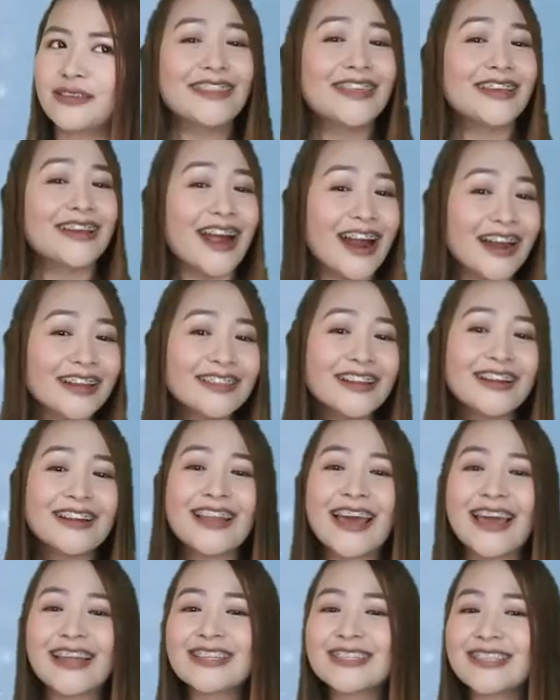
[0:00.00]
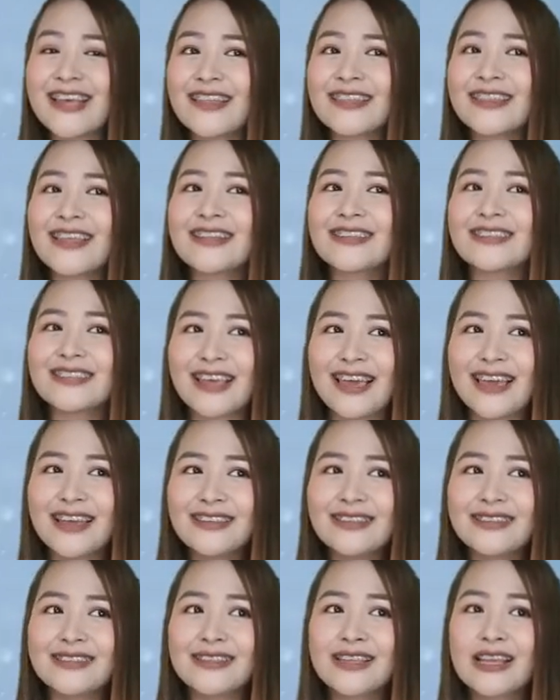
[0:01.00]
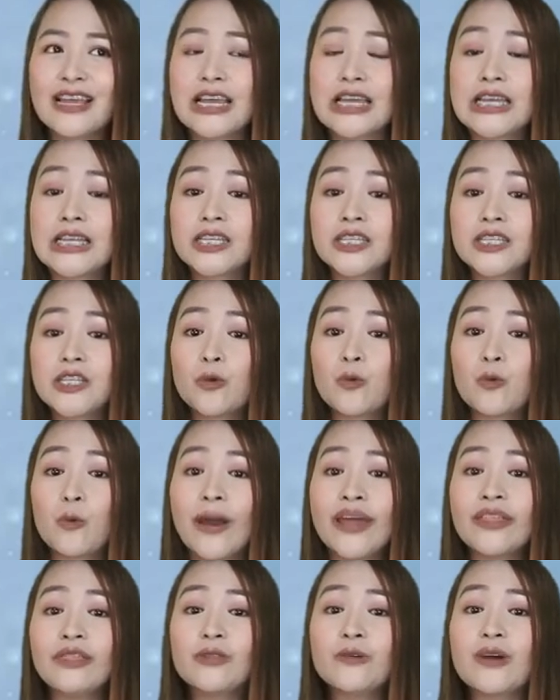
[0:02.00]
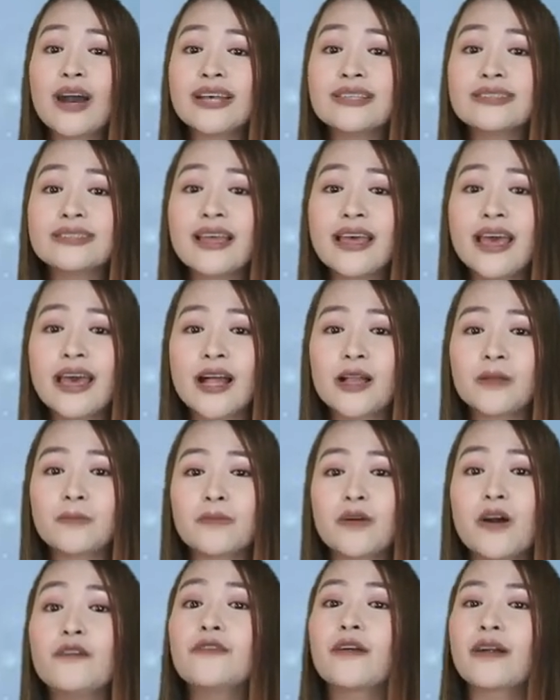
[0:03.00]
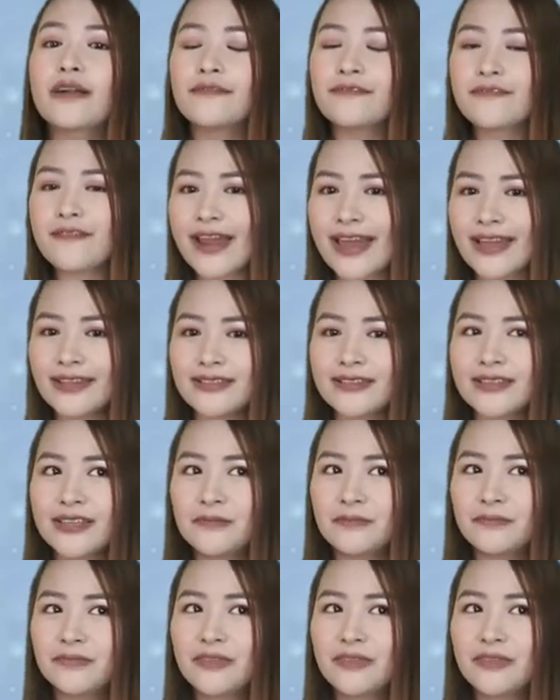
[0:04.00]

The underlined sentence is, she went to ask the help of her friend.